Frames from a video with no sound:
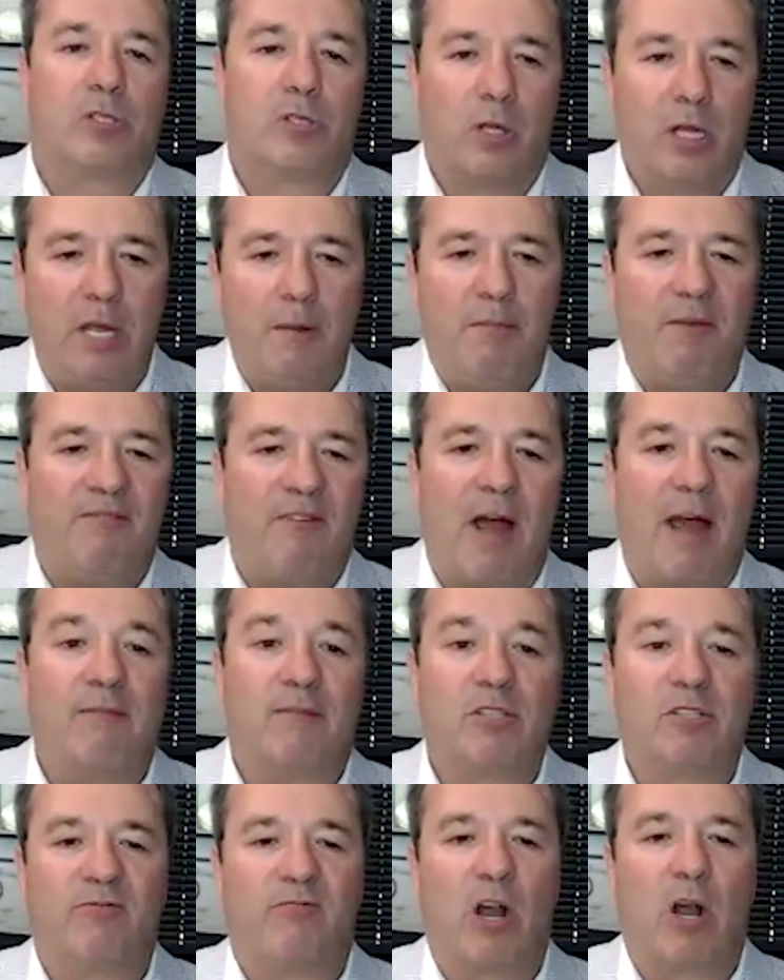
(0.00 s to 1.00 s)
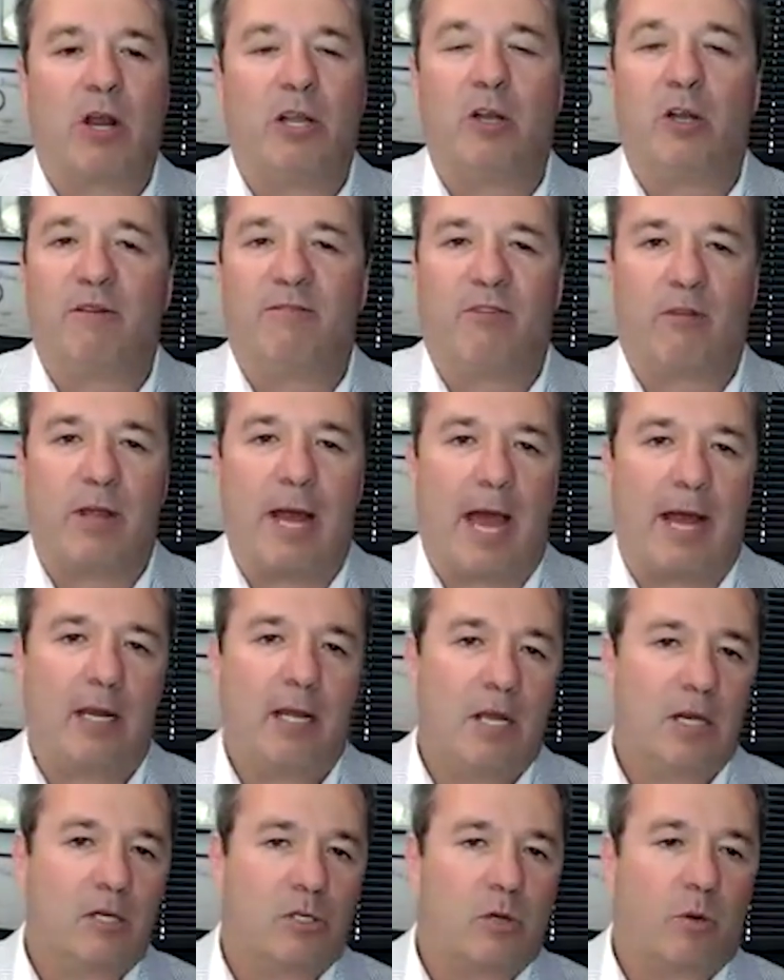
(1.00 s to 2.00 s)
So the EB-5 is very good for that.
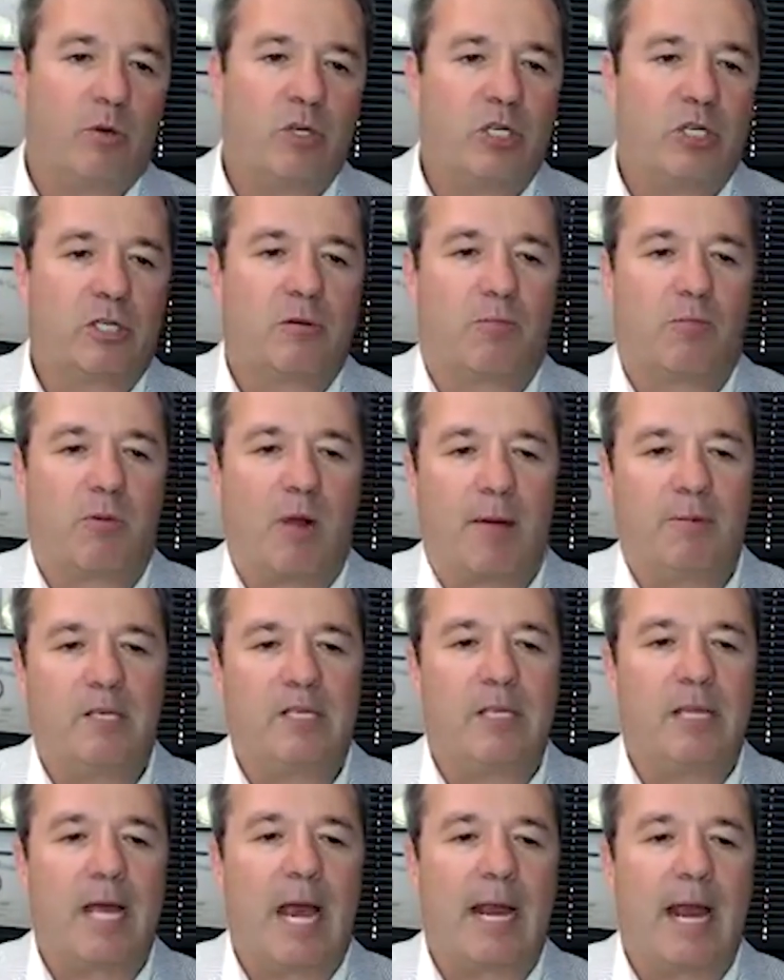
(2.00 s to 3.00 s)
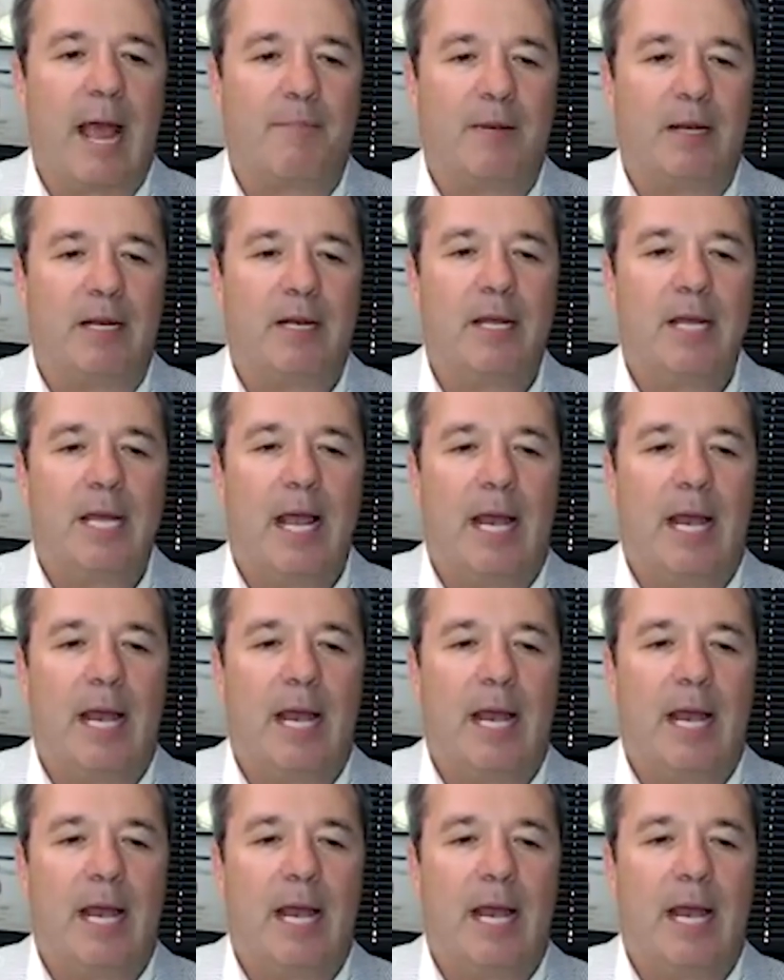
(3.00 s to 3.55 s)
So we should probably see that happen.